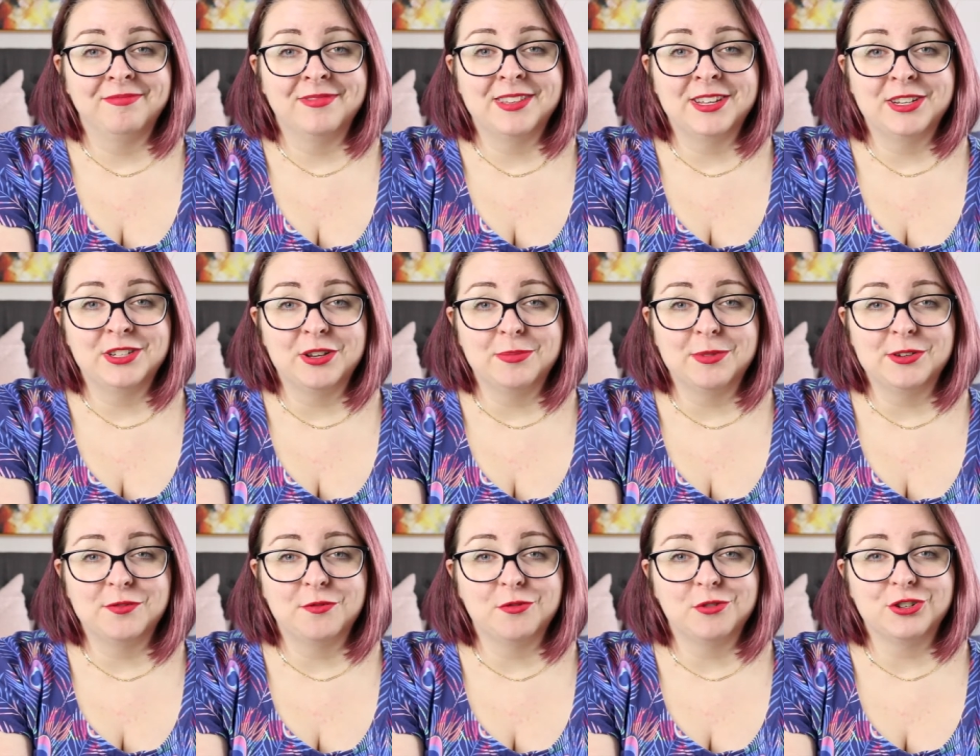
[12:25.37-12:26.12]
Thanks so
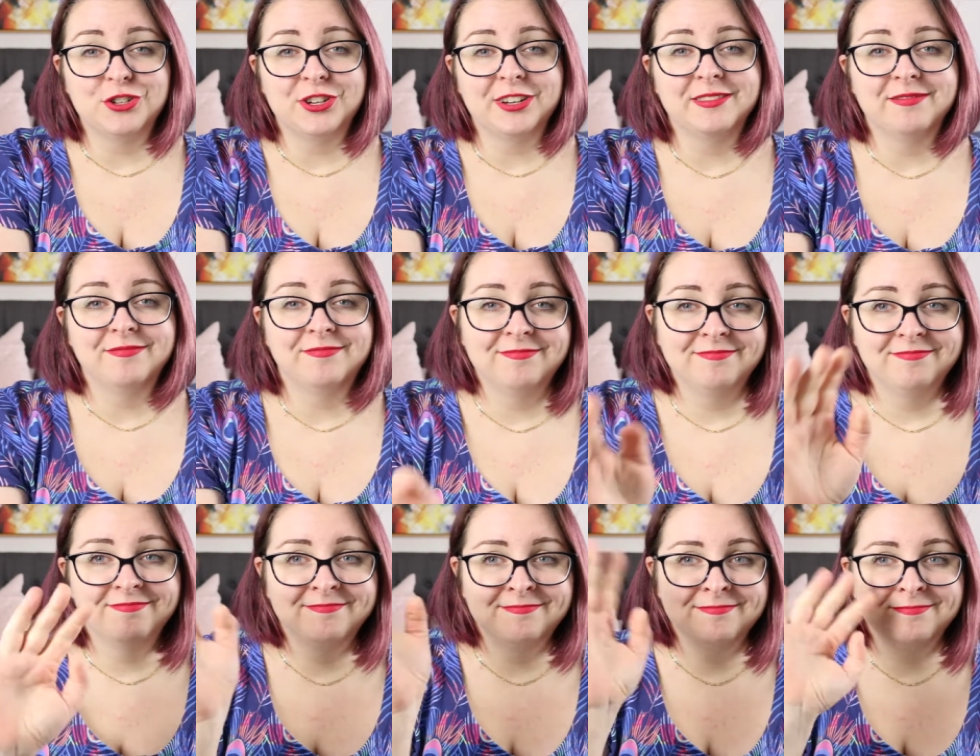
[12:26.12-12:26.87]
much for watching.
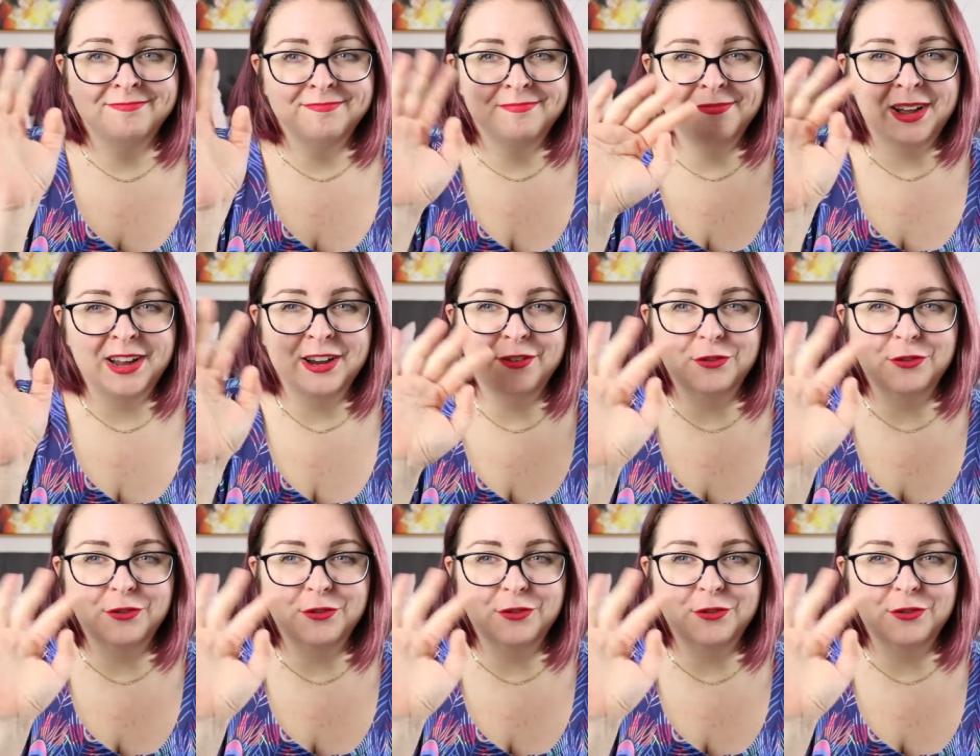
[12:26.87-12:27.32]
Bye